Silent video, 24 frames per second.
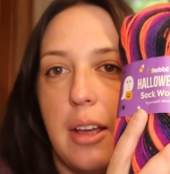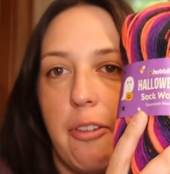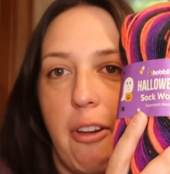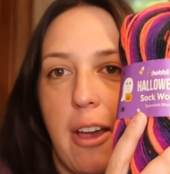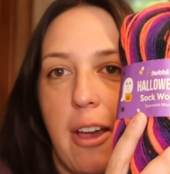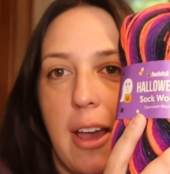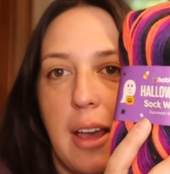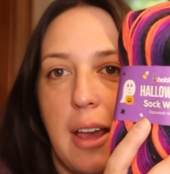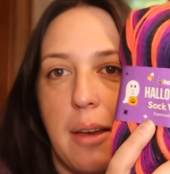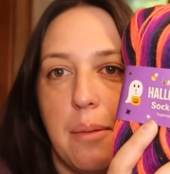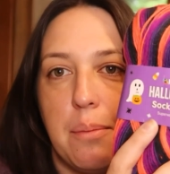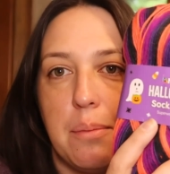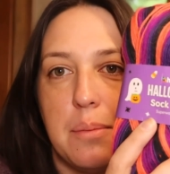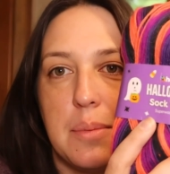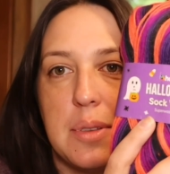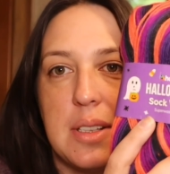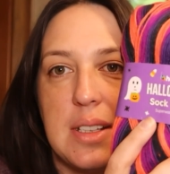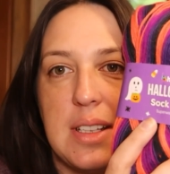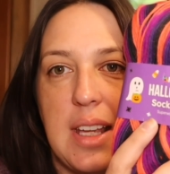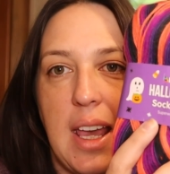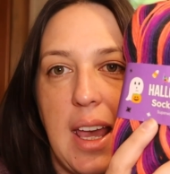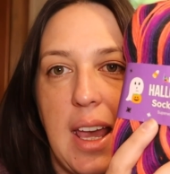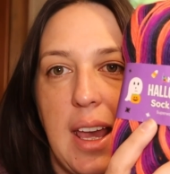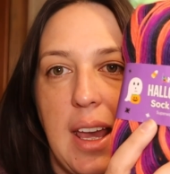gram
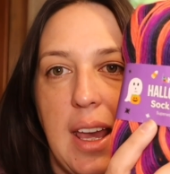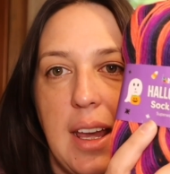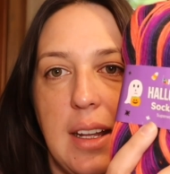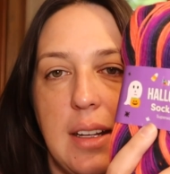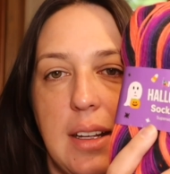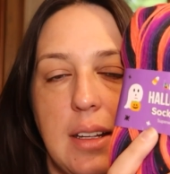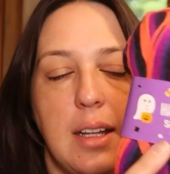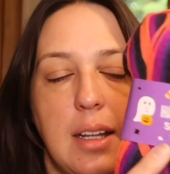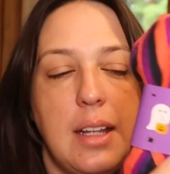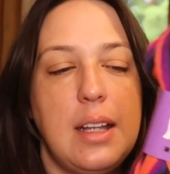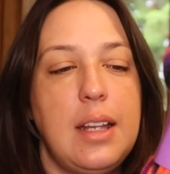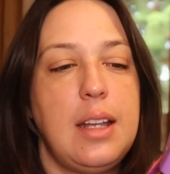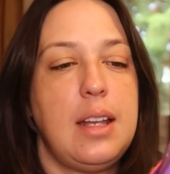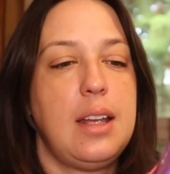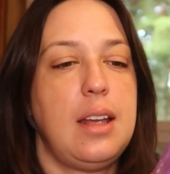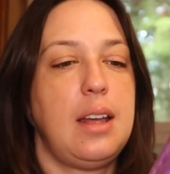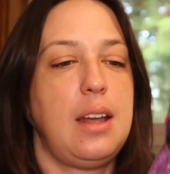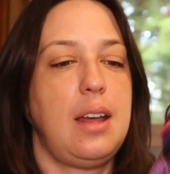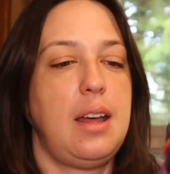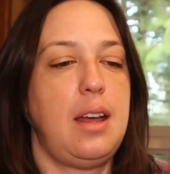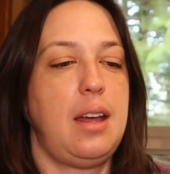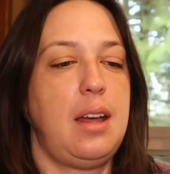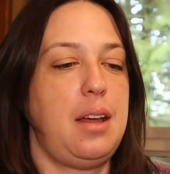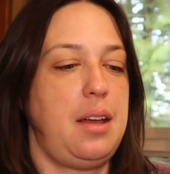skein.
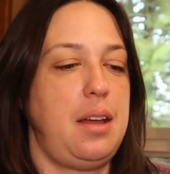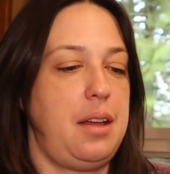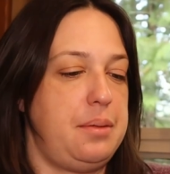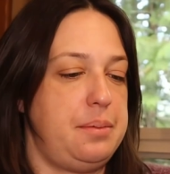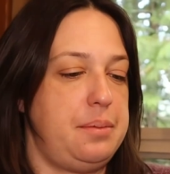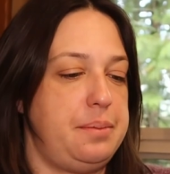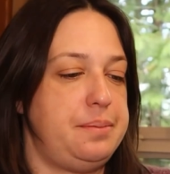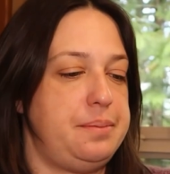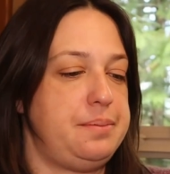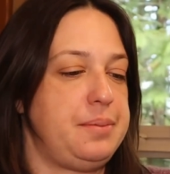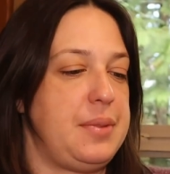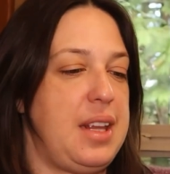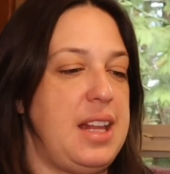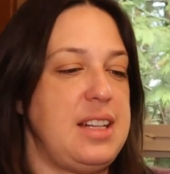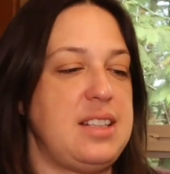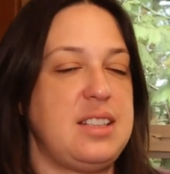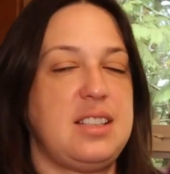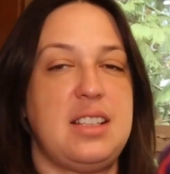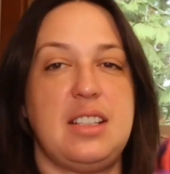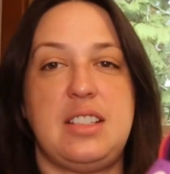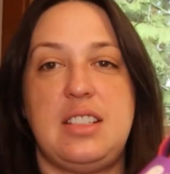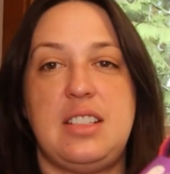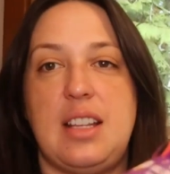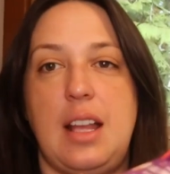
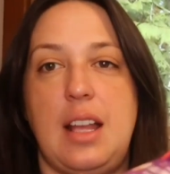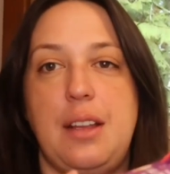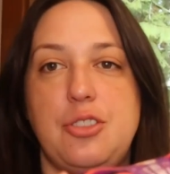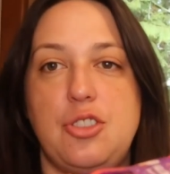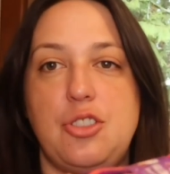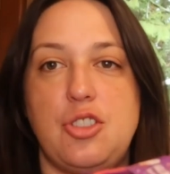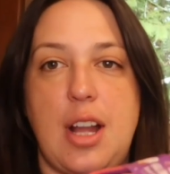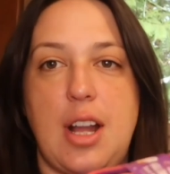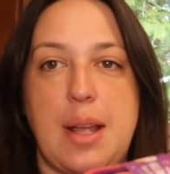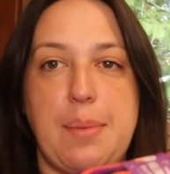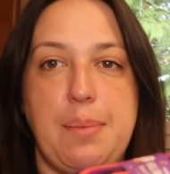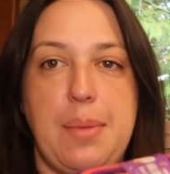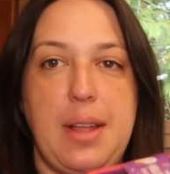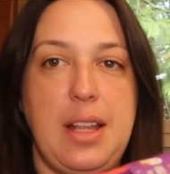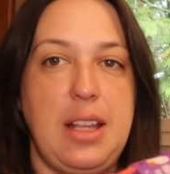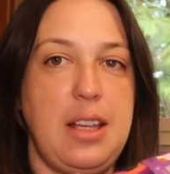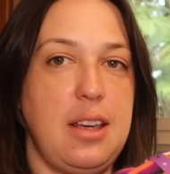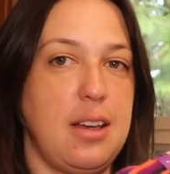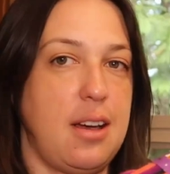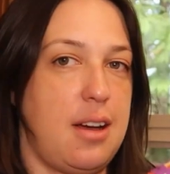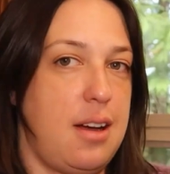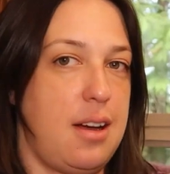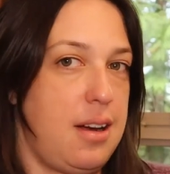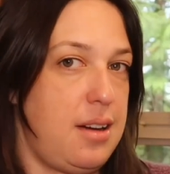It's a self-striping
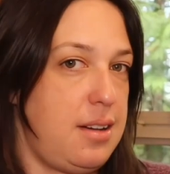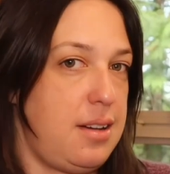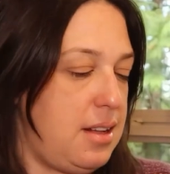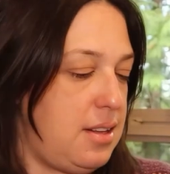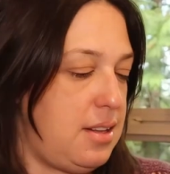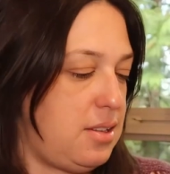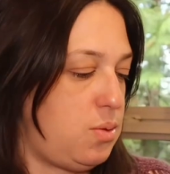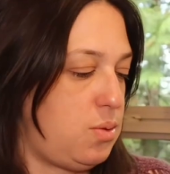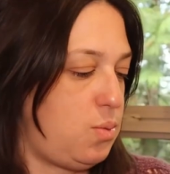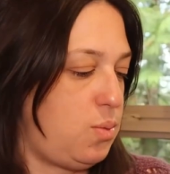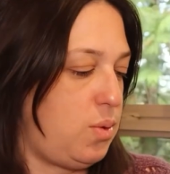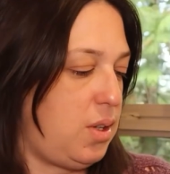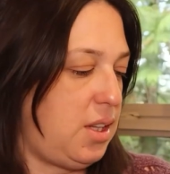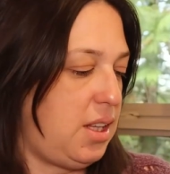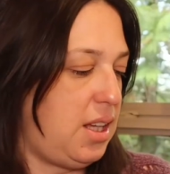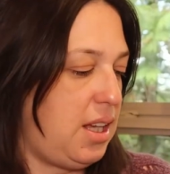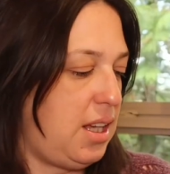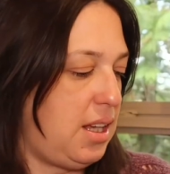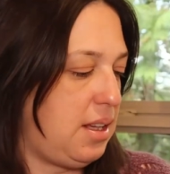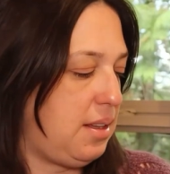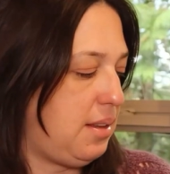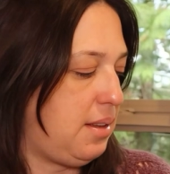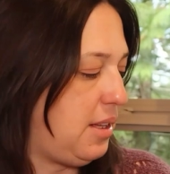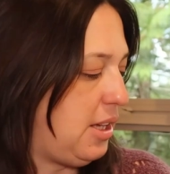yarn. It's
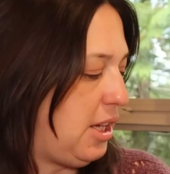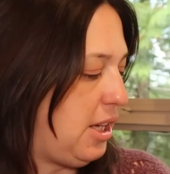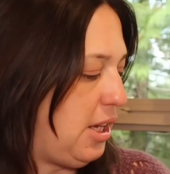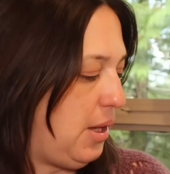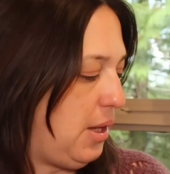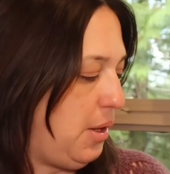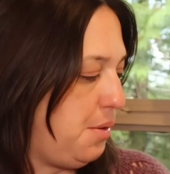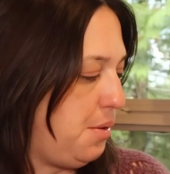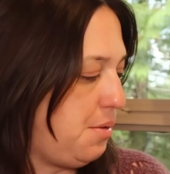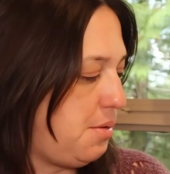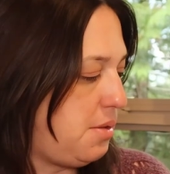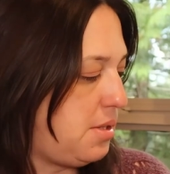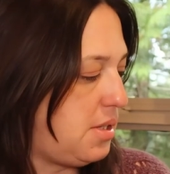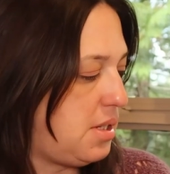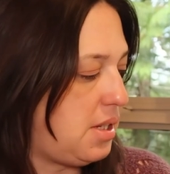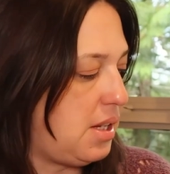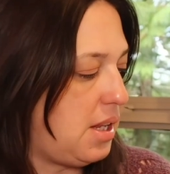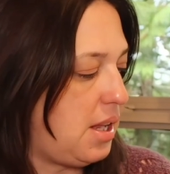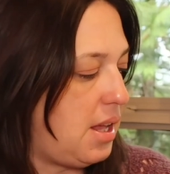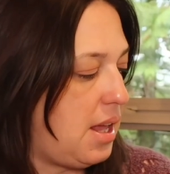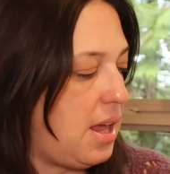really cute.